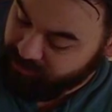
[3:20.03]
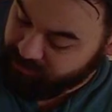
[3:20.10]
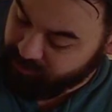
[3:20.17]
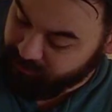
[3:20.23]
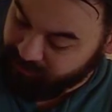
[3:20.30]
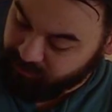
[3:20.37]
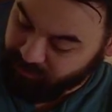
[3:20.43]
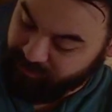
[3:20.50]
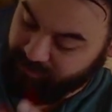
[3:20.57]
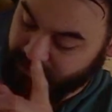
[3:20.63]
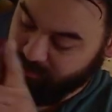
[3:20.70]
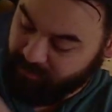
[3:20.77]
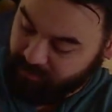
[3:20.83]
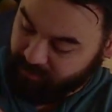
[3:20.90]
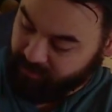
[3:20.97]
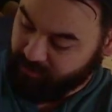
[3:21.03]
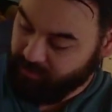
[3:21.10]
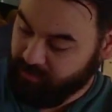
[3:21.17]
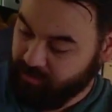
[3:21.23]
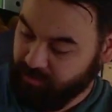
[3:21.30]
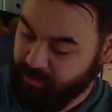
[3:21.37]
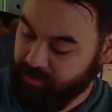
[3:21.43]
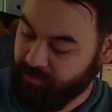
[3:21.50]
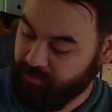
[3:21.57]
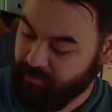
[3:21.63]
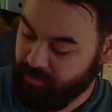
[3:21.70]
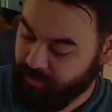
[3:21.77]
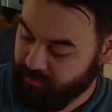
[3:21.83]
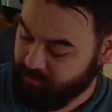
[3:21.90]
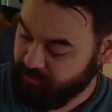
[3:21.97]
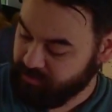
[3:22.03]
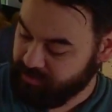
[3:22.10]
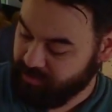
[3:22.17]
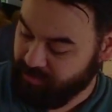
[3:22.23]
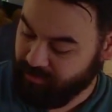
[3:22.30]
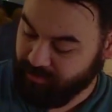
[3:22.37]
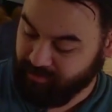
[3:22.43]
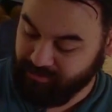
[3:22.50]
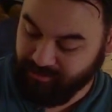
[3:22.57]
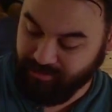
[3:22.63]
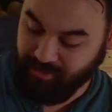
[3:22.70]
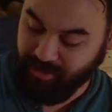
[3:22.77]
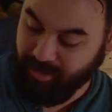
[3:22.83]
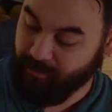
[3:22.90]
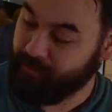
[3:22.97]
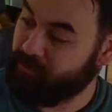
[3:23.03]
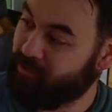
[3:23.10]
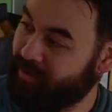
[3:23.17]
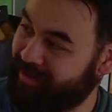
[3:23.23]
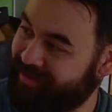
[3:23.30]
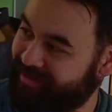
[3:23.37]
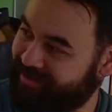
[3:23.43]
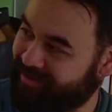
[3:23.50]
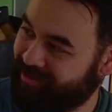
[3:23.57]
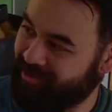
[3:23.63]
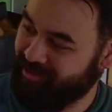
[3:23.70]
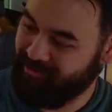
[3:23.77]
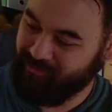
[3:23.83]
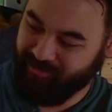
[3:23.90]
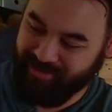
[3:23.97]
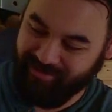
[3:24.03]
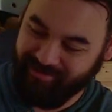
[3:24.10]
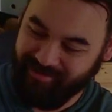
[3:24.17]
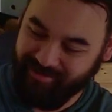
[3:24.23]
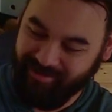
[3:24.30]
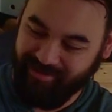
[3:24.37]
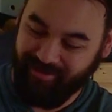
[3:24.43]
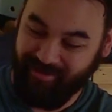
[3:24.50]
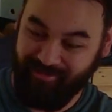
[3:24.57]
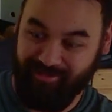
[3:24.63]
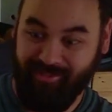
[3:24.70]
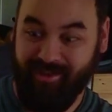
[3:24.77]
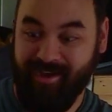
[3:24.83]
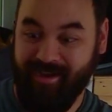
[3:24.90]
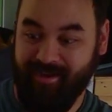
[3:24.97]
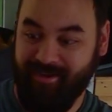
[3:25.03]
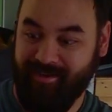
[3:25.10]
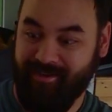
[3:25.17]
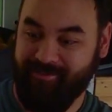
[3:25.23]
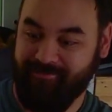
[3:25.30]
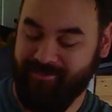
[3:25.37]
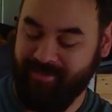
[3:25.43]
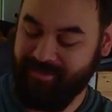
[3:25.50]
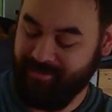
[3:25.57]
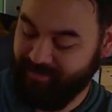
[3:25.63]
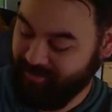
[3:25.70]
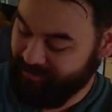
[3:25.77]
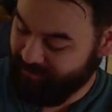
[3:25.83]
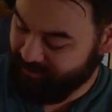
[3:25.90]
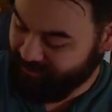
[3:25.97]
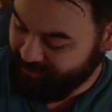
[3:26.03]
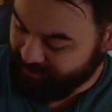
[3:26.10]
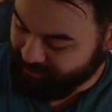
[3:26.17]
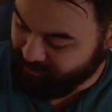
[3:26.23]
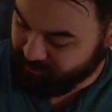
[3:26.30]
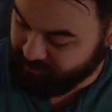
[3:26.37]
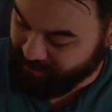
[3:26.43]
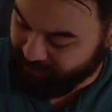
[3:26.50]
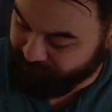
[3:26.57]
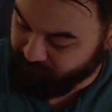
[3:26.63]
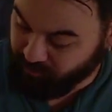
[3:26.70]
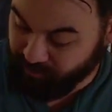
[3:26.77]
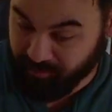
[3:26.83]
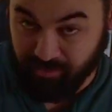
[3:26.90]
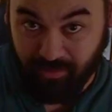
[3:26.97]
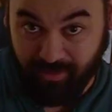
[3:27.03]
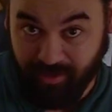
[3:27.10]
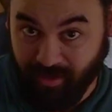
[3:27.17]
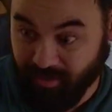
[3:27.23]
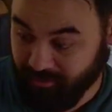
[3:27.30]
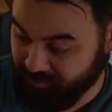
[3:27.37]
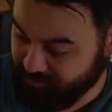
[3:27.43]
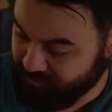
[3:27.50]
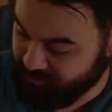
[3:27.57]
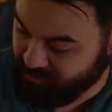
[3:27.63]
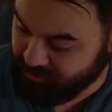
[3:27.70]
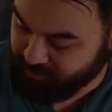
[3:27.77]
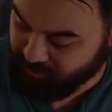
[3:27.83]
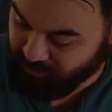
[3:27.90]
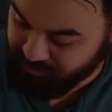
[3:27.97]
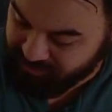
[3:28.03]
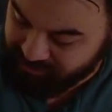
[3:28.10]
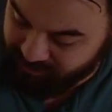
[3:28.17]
So between heater hose, upgraded hardware, a lot of it, it was about $43 in just bolts